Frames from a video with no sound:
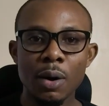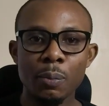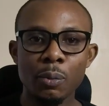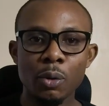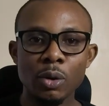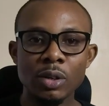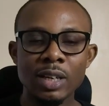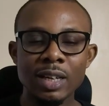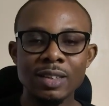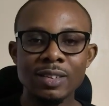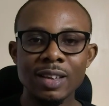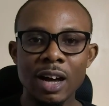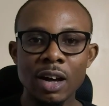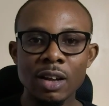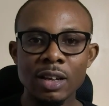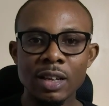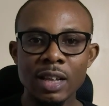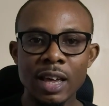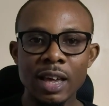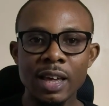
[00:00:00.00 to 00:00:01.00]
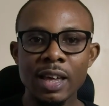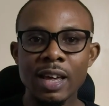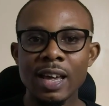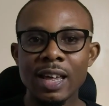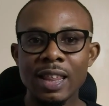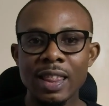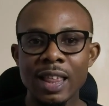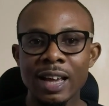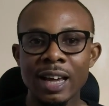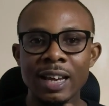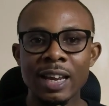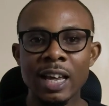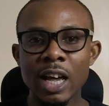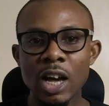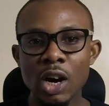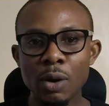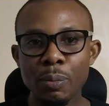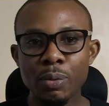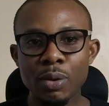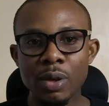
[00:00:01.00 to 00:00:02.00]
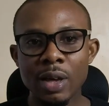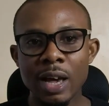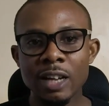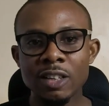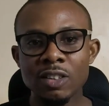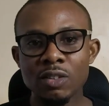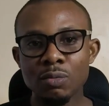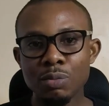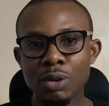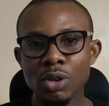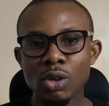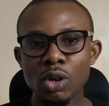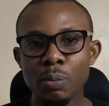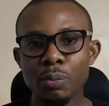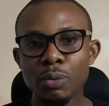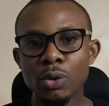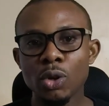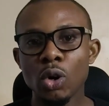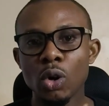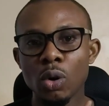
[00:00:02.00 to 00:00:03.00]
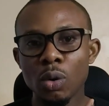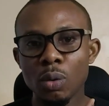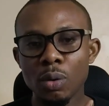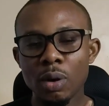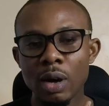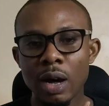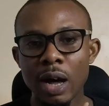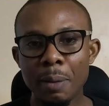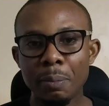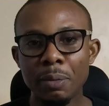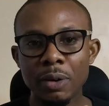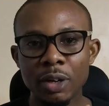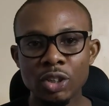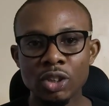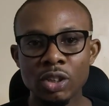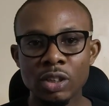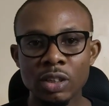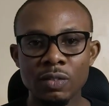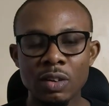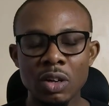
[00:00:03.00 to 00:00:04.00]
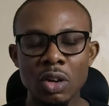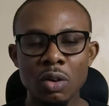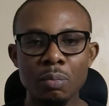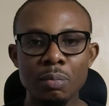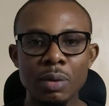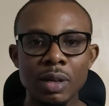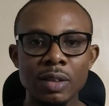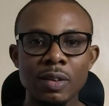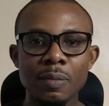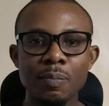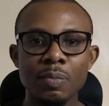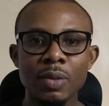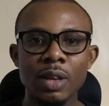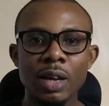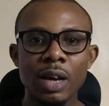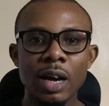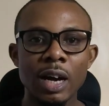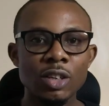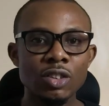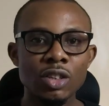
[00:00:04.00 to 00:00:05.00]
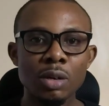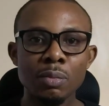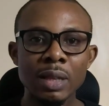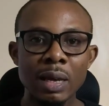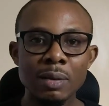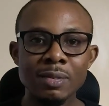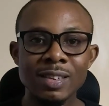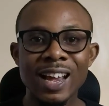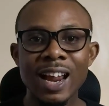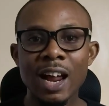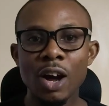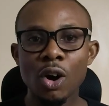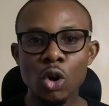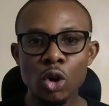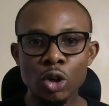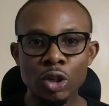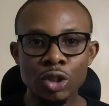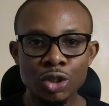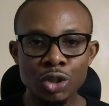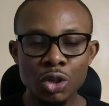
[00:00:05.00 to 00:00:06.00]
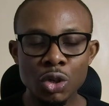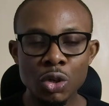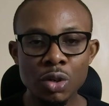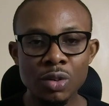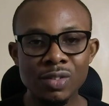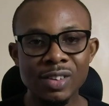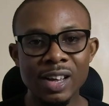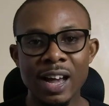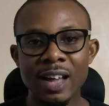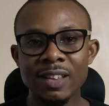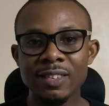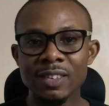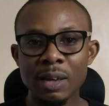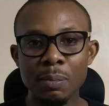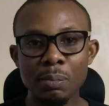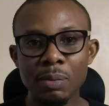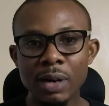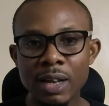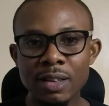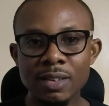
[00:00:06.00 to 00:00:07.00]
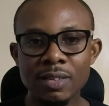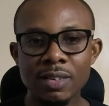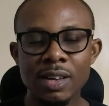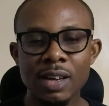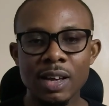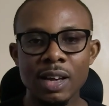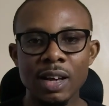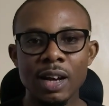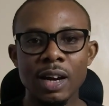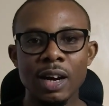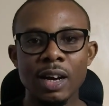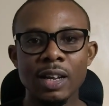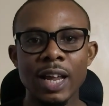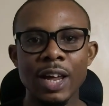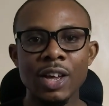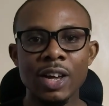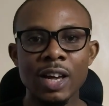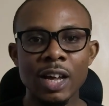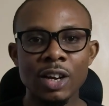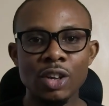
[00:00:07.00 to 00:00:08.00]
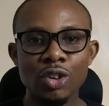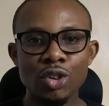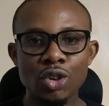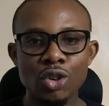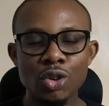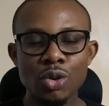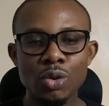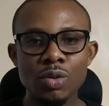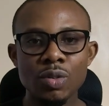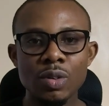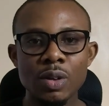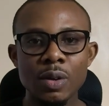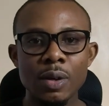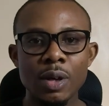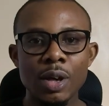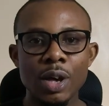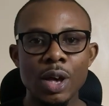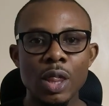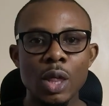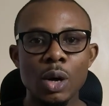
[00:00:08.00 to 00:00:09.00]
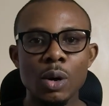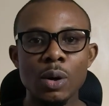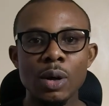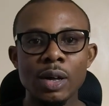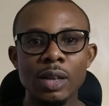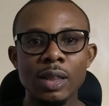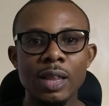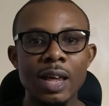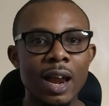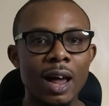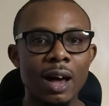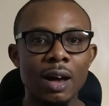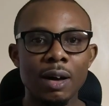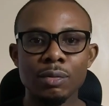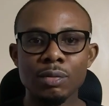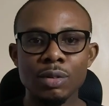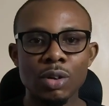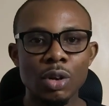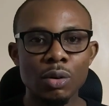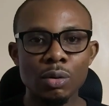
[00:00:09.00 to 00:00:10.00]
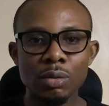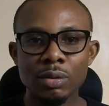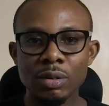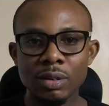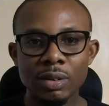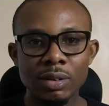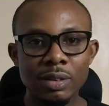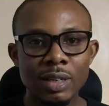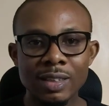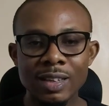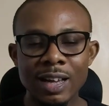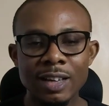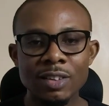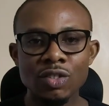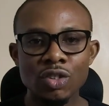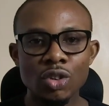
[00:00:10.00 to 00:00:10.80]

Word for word: projects out there that can help you and speed up your application development. Sometimes there are controls, there are templates that you can use. There are data